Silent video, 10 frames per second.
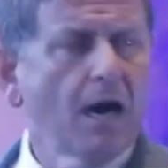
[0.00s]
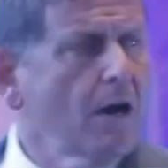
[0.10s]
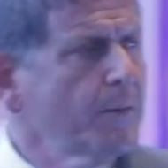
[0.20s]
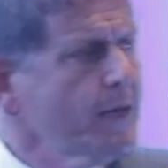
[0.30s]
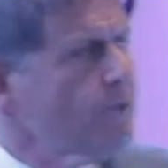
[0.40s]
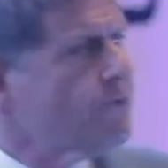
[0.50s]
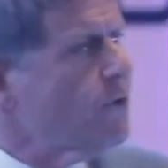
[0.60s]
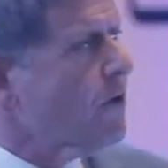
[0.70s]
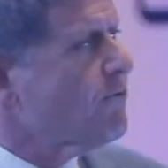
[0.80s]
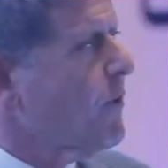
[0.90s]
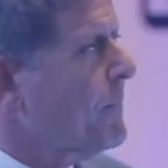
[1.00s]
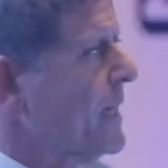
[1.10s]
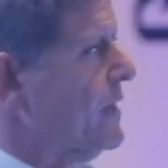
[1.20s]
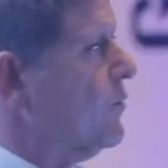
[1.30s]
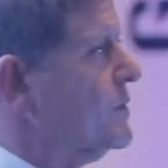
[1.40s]
How many of you are
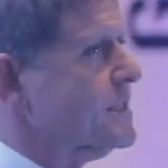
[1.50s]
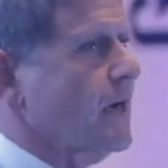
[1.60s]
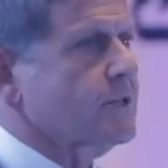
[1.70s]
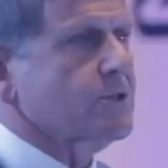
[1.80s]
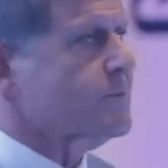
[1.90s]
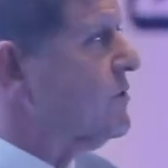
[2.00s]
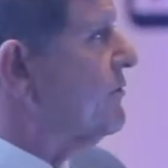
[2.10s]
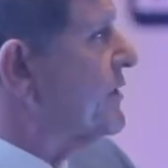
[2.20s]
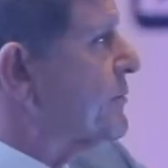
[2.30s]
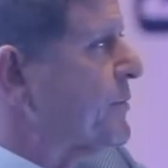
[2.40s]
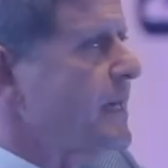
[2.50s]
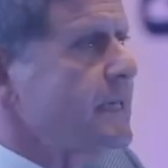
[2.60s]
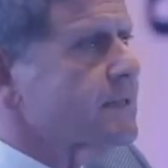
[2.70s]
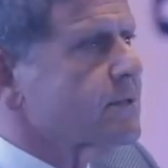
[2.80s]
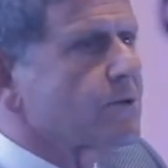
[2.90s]
familiar with calcium sulfate?
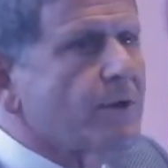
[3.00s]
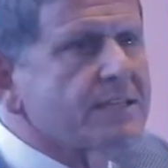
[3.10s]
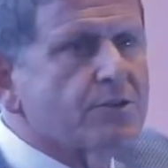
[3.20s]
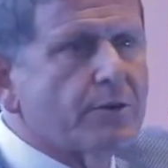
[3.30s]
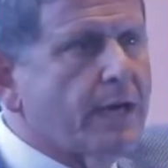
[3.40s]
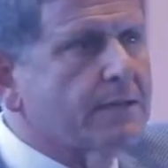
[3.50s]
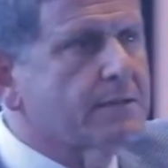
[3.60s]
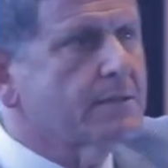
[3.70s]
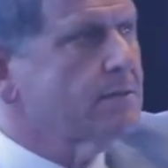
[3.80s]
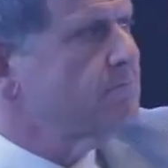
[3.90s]
Please raise your hand.